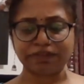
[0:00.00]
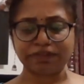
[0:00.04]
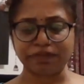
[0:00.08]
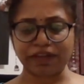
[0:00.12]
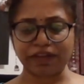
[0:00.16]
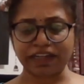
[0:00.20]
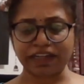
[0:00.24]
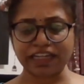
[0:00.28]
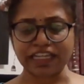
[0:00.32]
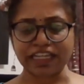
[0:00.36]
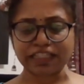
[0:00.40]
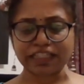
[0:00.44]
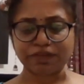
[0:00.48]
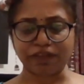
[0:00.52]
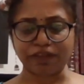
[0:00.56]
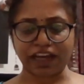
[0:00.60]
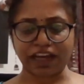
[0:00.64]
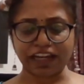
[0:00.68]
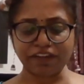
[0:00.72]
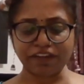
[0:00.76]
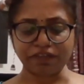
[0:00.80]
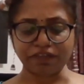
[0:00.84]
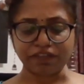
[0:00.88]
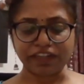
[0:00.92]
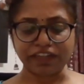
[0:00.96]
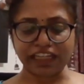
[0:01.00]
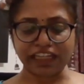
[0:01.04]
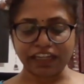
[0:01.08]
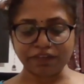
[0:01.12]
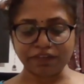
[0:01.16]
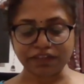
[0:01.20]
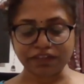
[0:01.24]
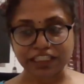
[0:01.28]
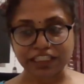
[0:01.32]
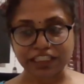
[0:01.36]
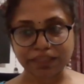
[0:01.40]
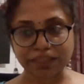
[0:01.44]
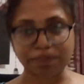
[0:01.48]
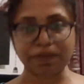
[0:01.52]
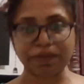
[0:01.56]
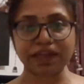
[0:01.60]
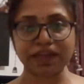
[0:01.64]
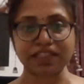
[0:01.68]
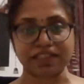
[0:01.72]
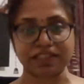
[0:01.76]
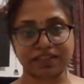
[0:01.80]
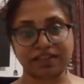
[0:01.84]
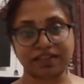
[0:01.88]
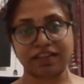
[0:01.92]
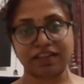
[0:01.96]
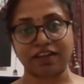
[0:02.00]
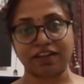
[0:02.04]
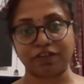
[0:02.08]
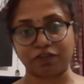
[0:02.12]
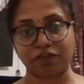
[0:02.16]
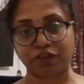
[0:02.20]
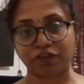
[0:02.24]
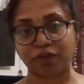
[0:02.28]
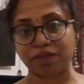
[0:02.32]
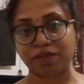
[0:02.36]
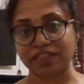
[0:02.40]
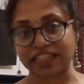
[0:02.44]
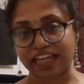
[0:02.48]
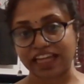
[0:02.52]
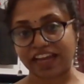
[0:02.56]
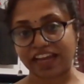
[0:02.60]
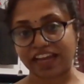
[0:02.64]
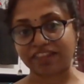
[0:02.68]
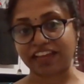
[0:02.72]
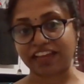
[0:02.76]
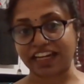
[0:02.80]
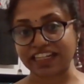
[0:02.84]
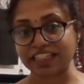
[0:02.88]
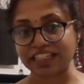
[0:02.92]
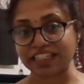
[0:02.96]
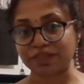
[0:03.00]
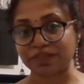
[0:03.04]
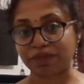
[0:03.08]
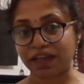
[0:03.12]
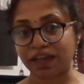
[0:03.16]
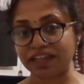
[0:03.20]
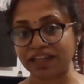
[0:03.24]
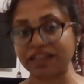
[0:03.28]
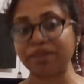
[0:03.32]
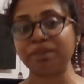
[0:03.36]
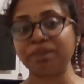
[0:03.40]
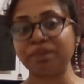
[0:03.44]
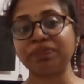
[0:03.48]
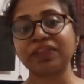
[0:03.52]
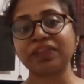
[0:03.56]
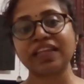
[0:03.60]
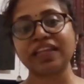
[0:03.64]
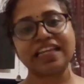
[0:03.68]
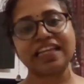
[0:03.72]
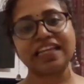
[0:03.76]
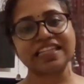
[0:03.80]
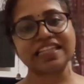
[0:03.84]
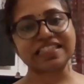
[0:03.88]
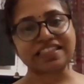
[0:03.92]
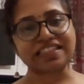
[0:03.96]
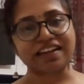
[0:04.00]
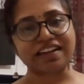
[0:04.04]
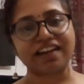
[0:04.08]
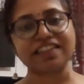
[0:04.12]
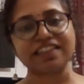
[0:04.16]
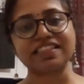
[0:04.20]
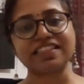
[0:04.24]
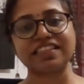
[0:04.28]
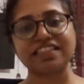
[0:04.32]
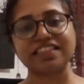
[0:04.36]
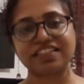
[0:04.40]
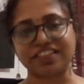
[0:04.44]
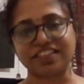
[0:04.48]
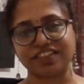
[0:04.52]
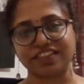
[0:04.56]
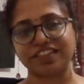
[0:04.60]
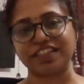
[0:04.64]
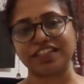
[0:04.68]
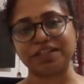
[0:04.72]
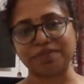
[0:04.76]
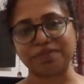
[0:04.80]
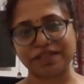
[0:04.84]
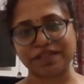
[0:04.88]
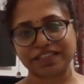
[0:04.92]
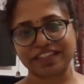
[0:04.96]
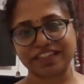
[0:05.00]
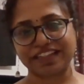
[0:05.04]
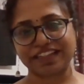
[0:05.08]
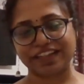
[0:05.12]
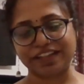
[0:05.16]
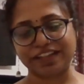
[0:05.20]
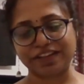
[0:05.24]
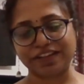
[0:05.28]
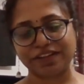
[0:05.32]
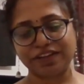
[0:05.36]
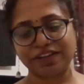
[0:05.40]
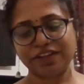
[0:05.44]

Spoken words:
when his wife disappears from his life, that is when he starts this journey basically.